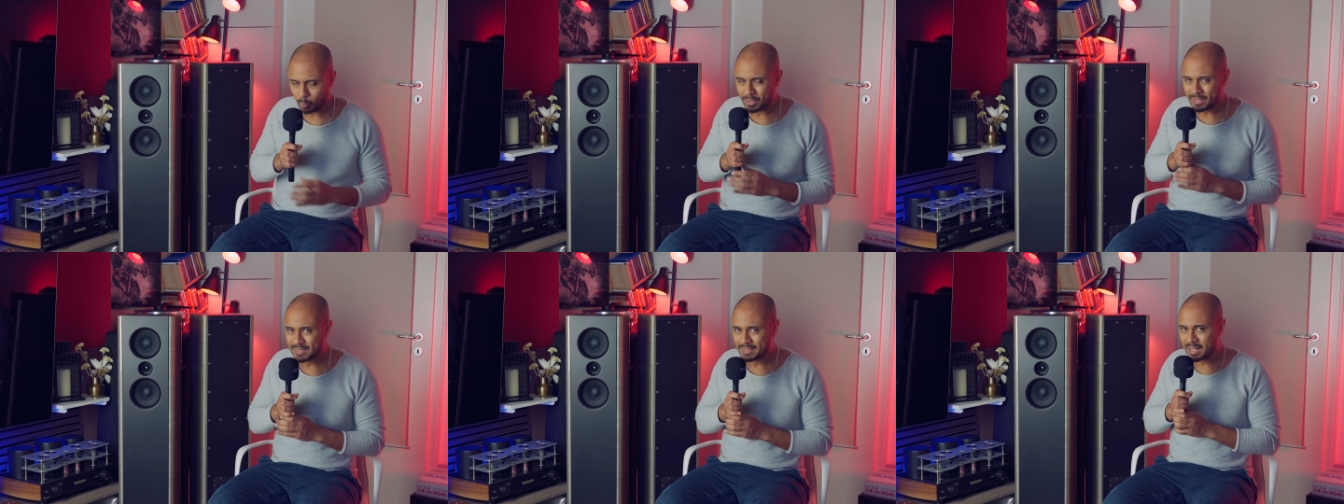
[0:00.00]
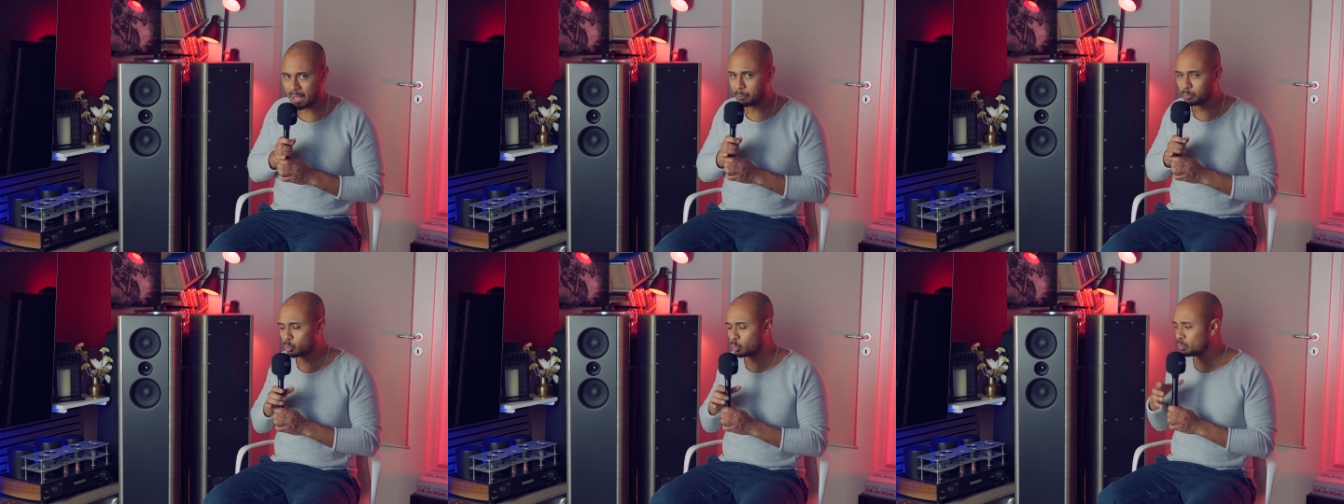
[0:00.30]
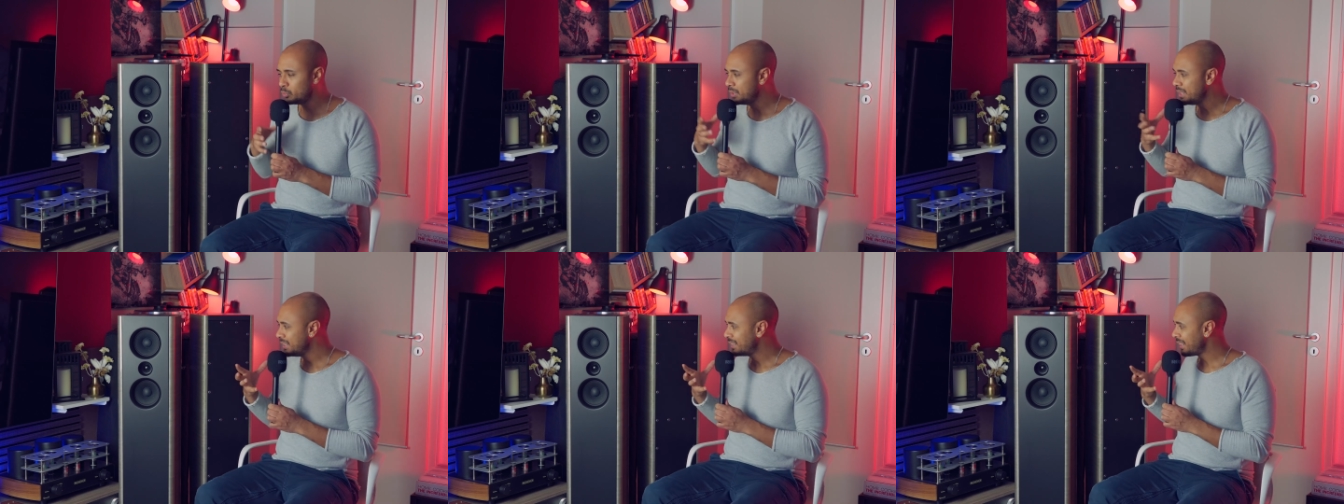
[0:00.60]
When it comes to
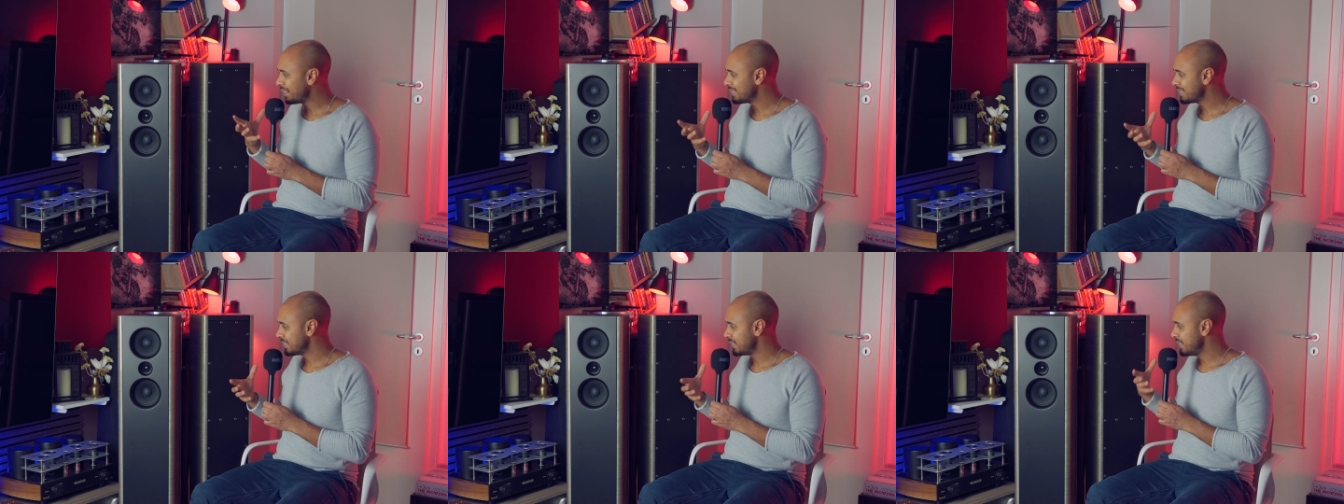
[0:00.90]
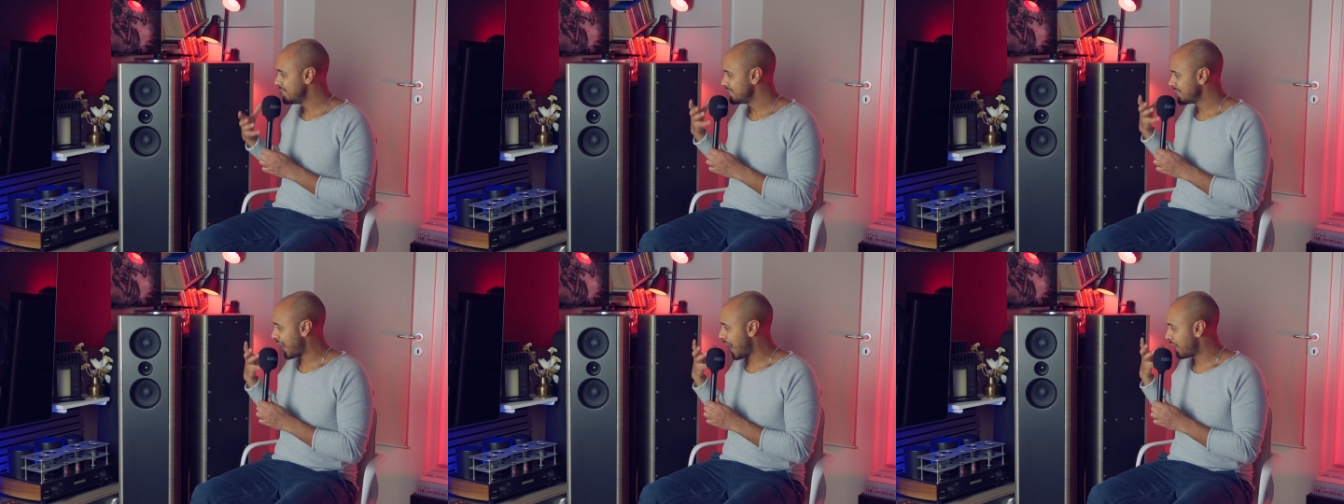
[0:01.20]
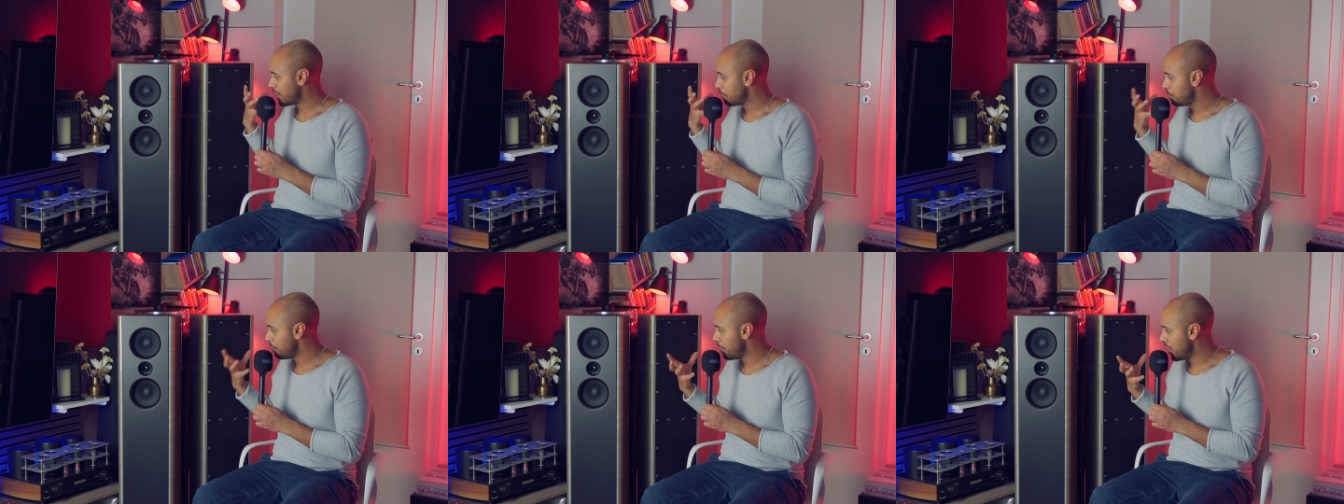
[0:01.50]
details, is
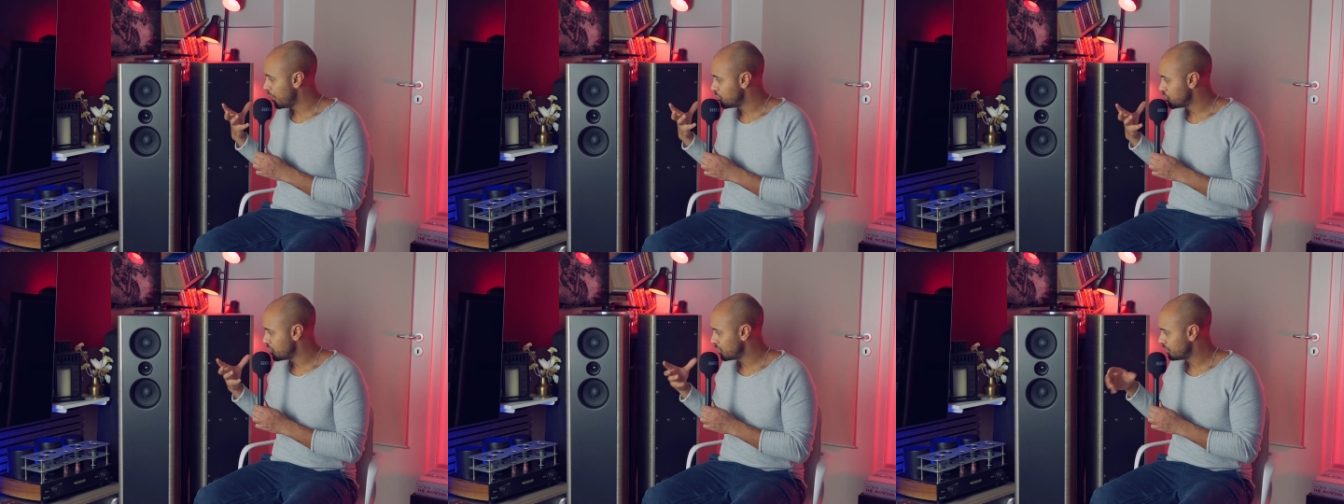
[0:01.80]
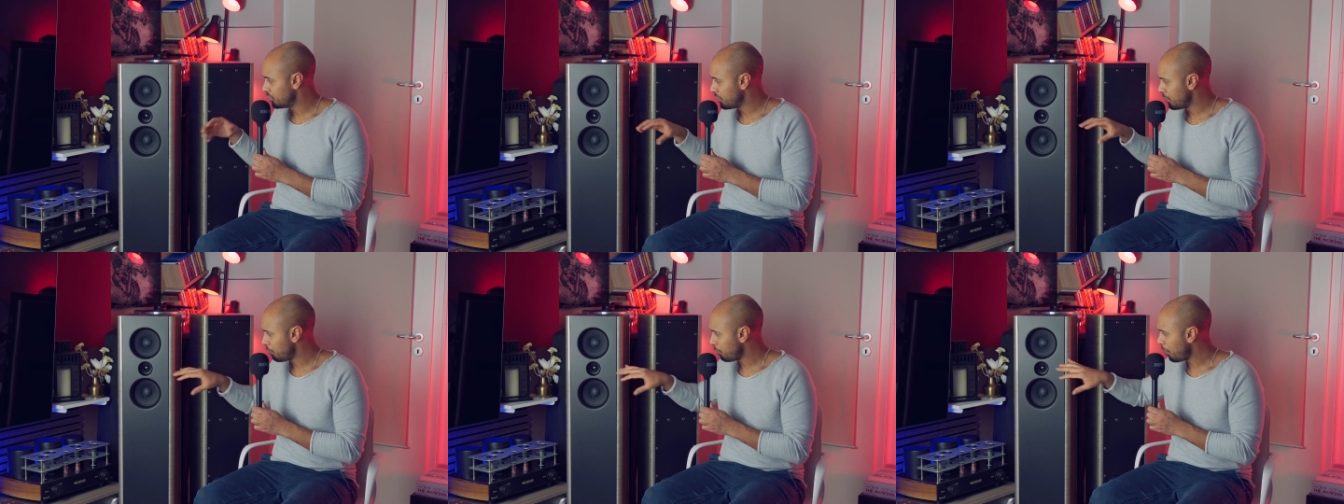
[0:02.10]
unmatched.